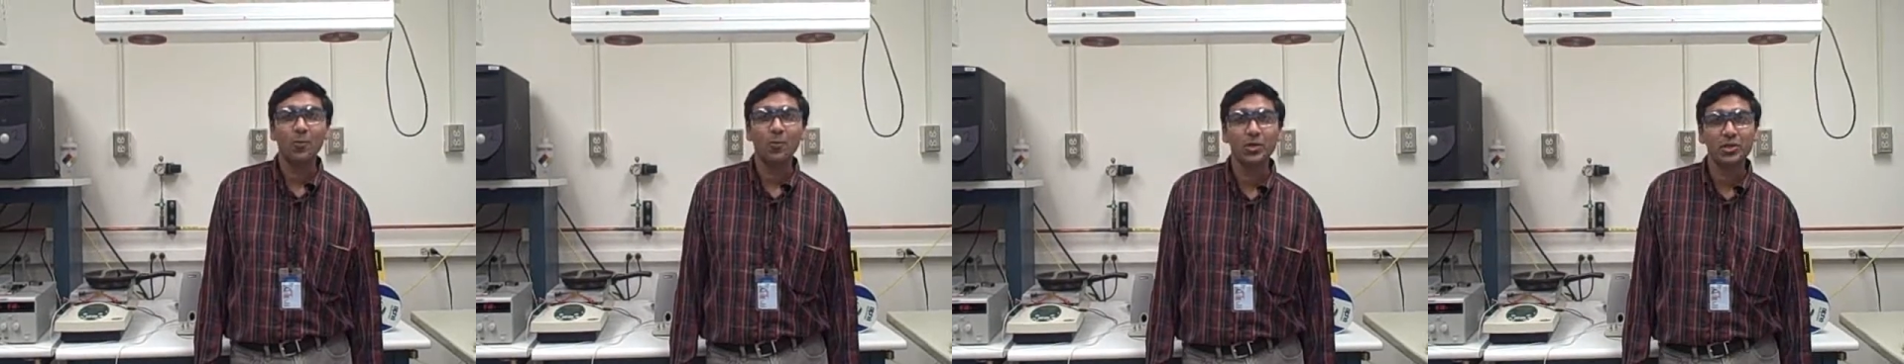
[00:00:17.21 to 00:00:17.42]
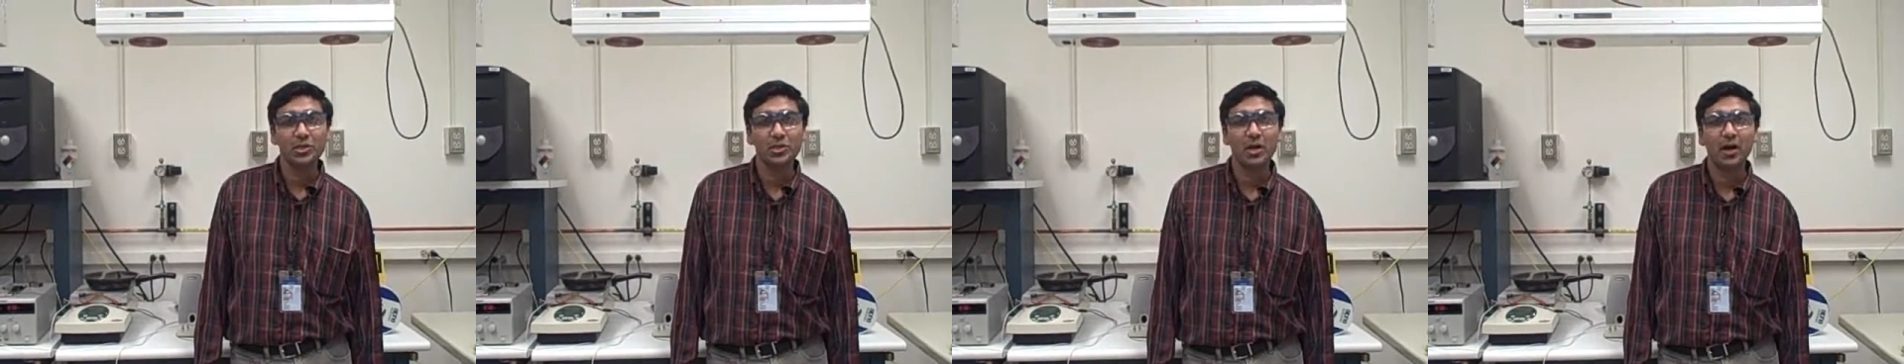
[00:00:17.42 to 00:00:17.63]

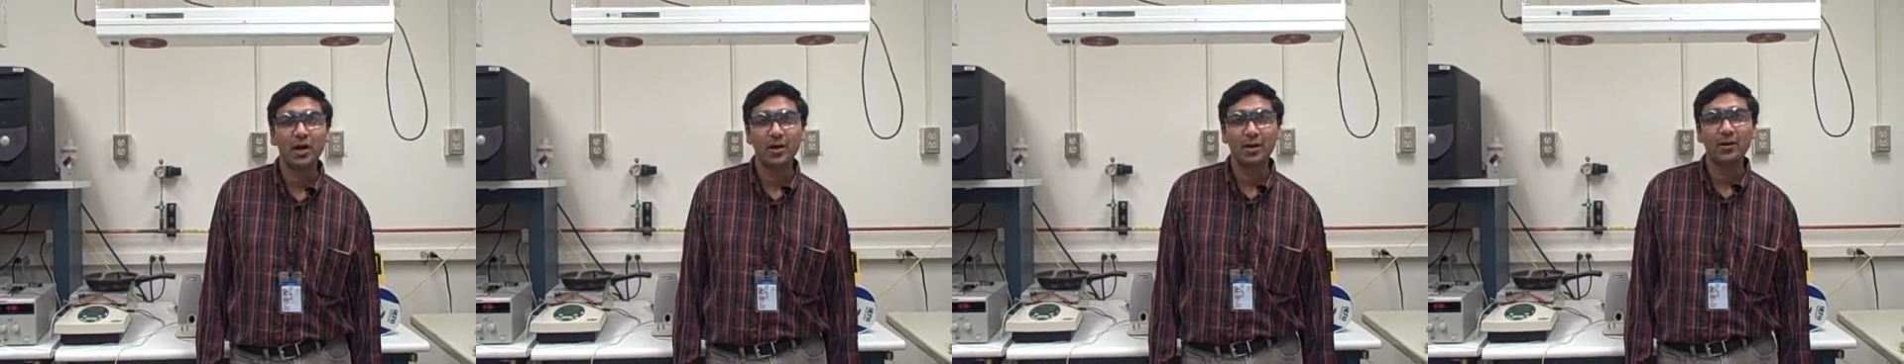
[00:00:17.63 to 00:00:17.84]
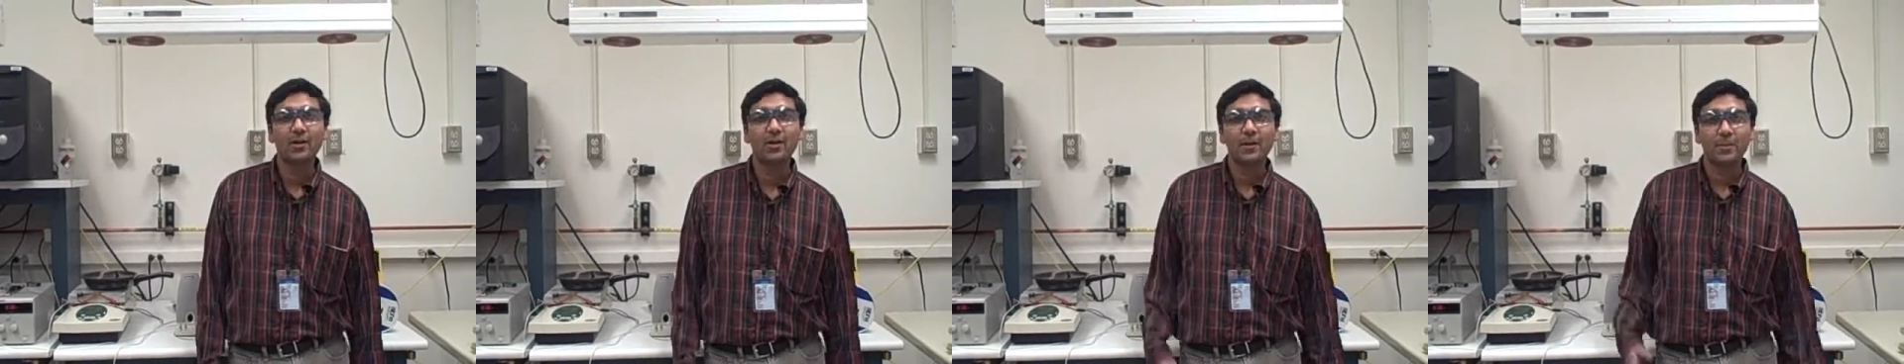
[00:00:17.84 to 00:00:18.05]
which
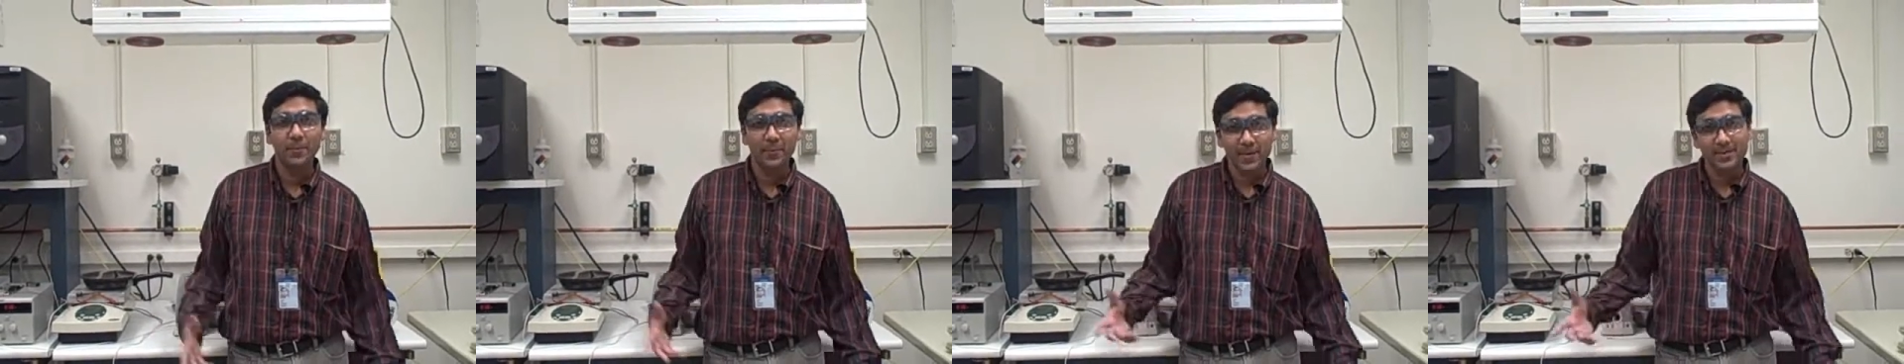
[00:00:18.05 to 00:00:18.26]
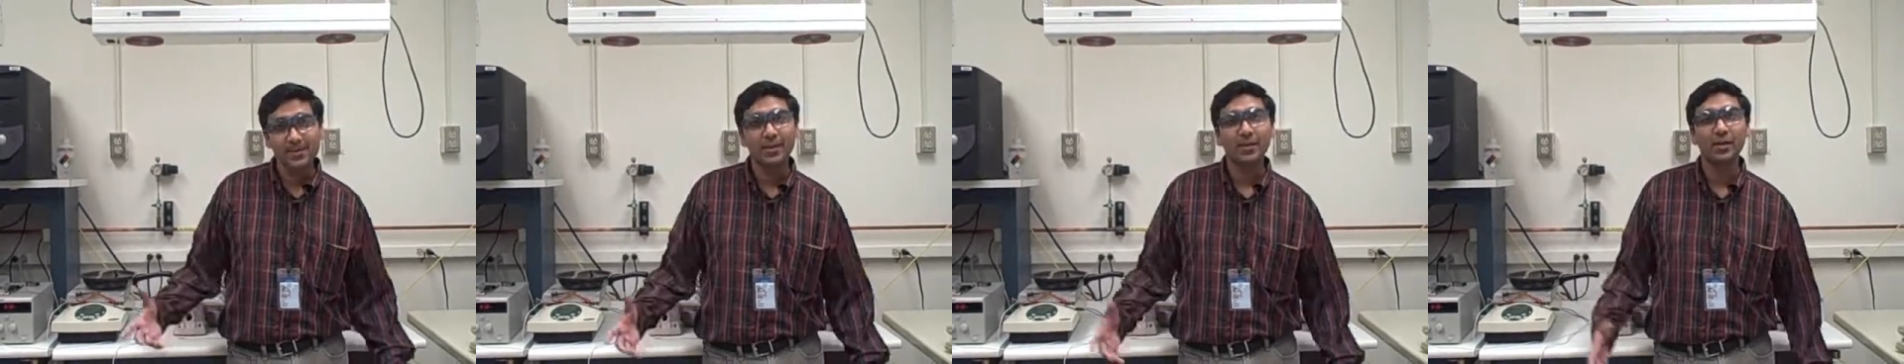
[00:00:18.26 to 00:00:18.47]
are
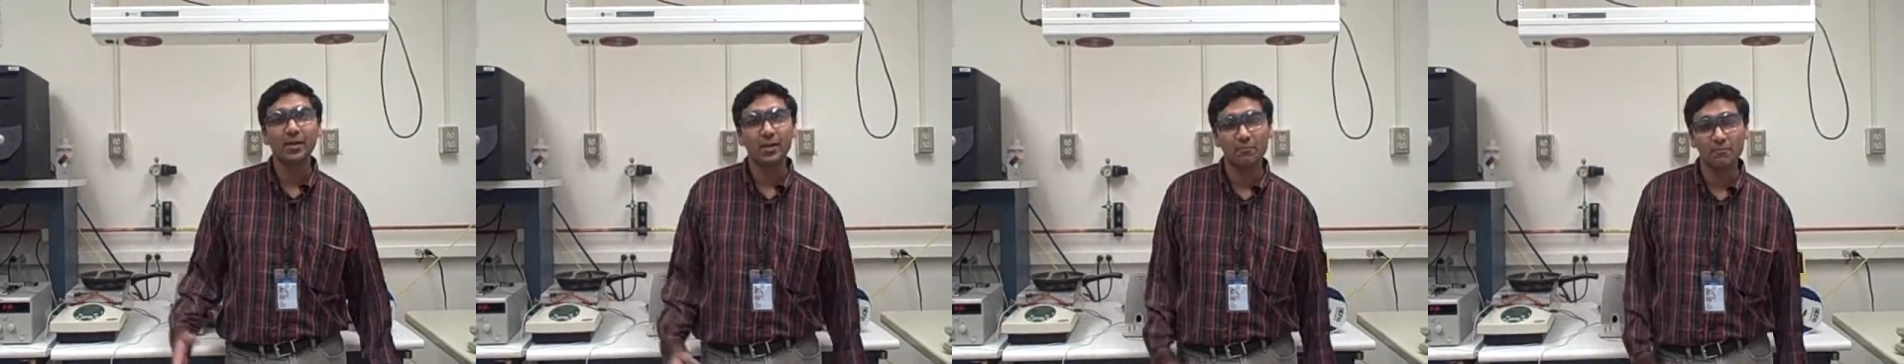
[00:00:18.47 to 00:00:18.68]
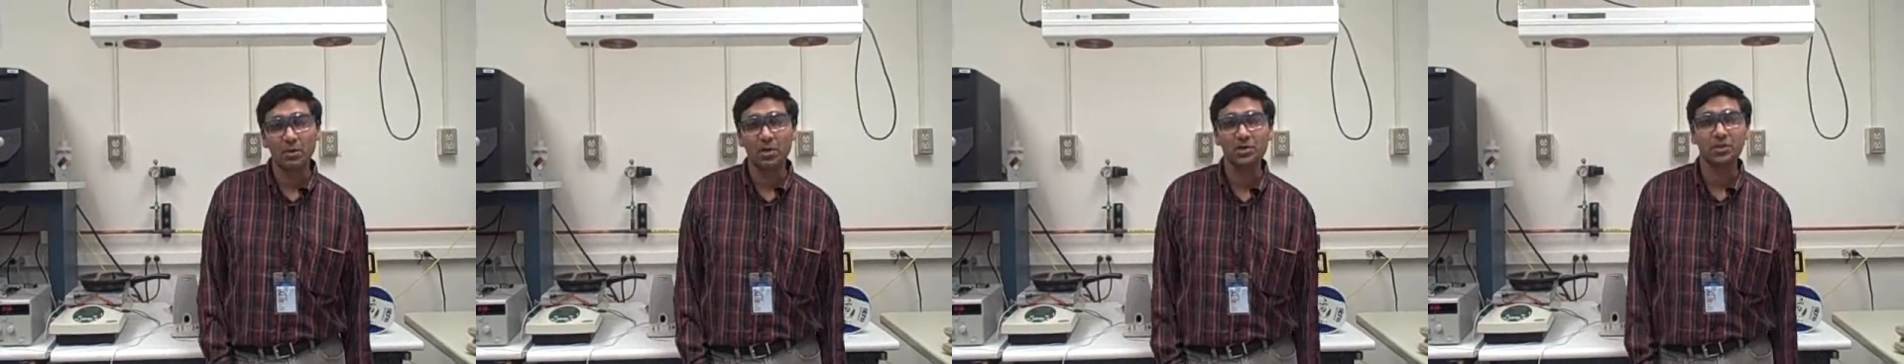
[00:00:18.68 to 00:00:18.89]
basically
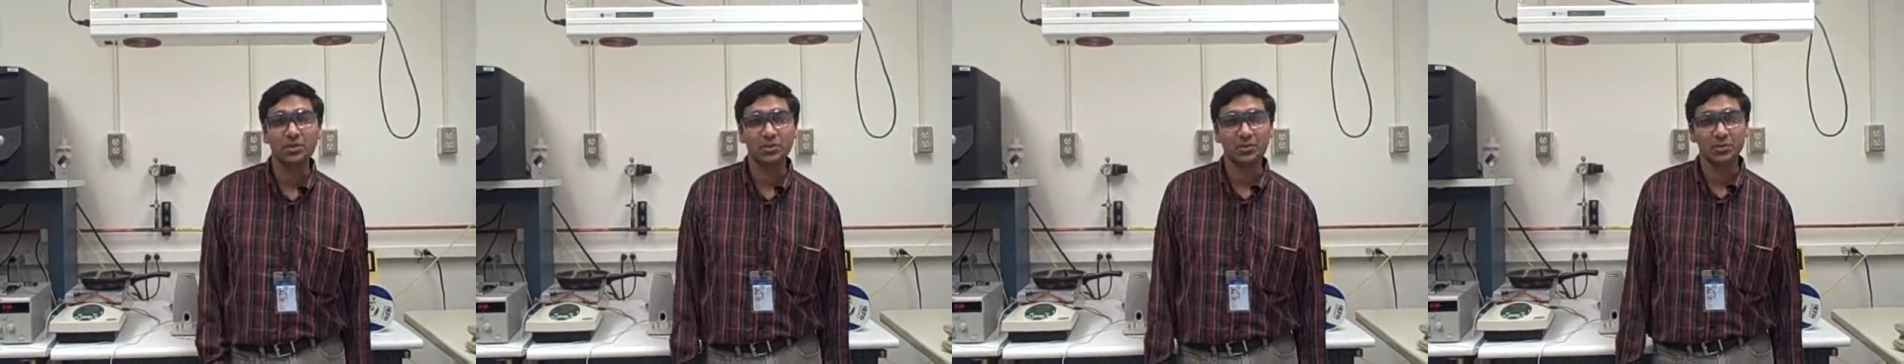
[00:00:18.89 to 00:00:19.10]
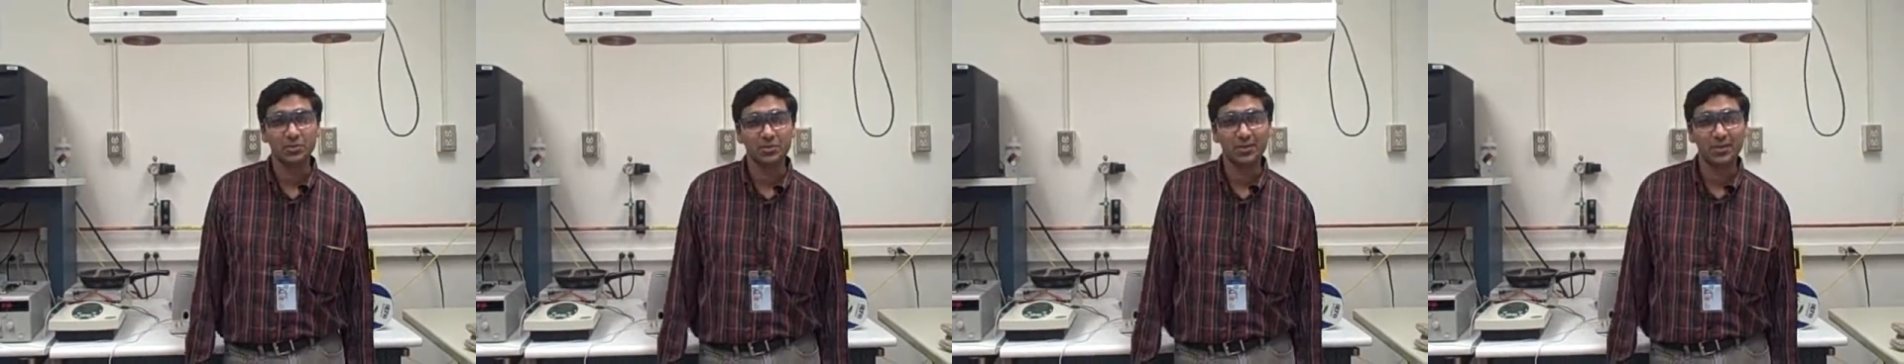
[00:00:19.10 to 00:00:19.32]

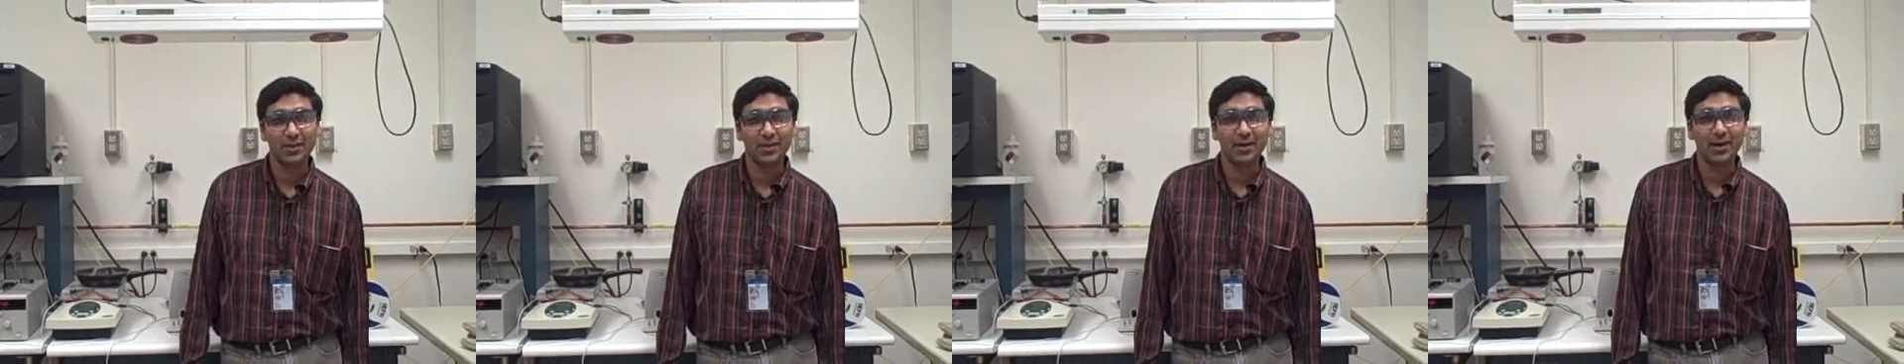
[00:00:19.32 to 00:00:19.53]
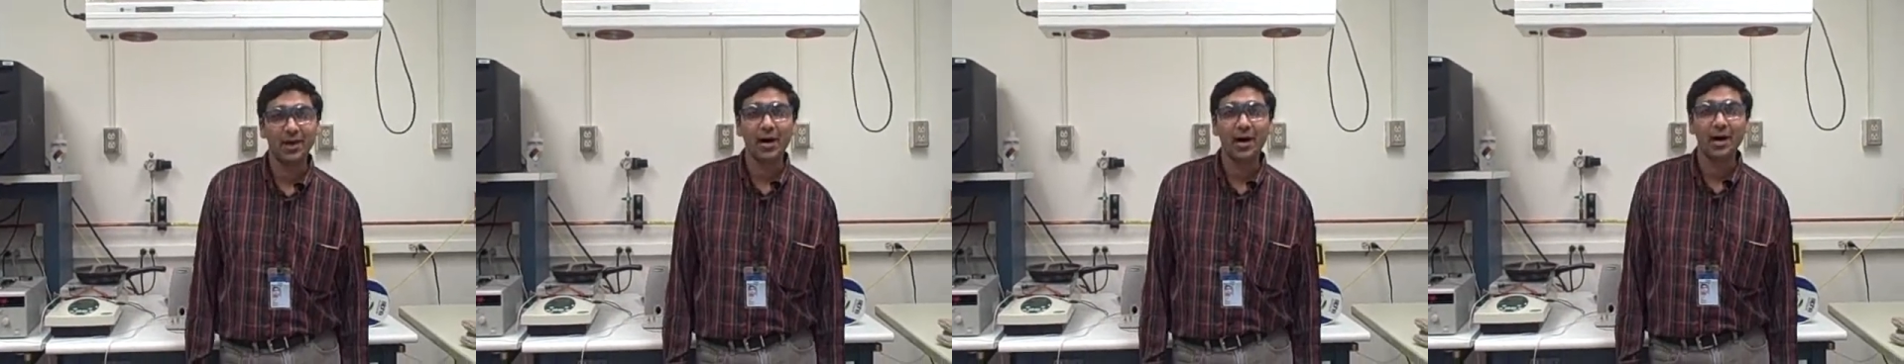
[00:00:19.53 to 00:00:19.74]
combustors
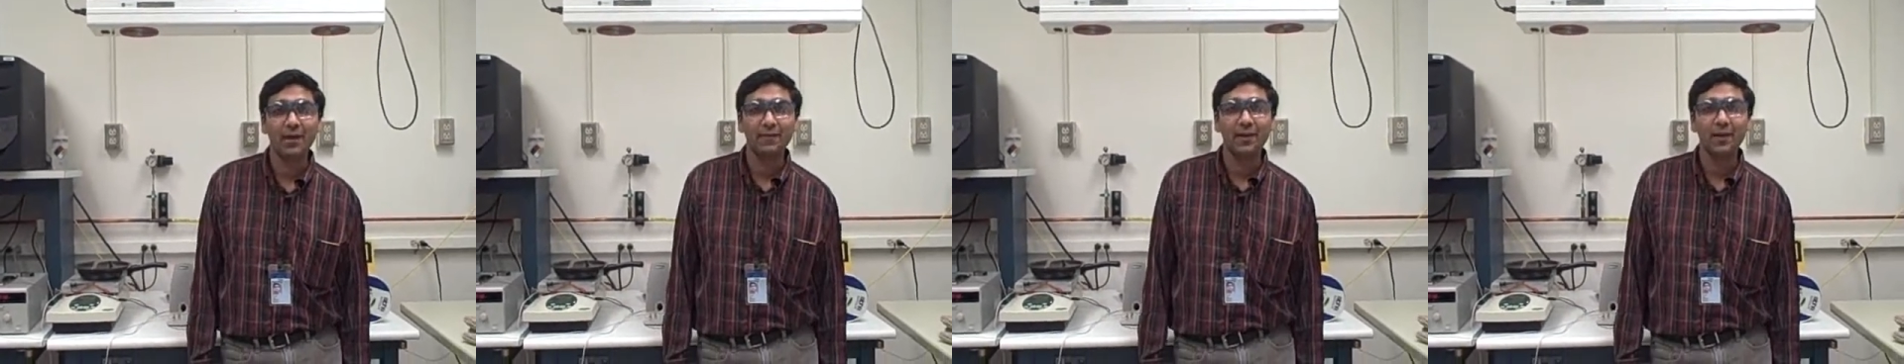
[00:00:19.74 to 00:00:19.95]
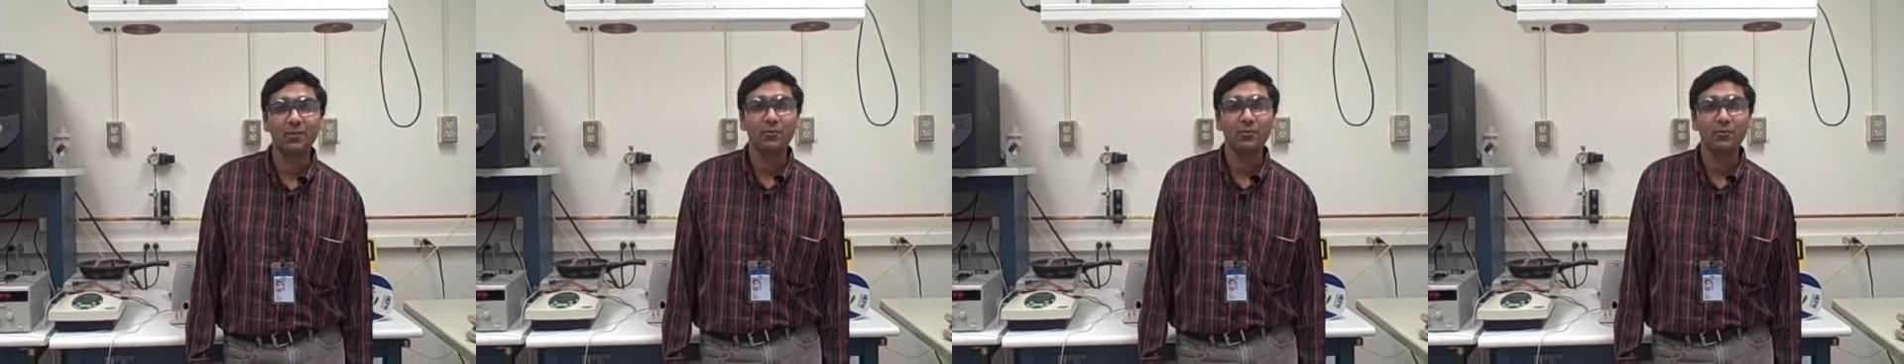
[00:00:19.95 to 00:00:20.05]
uh,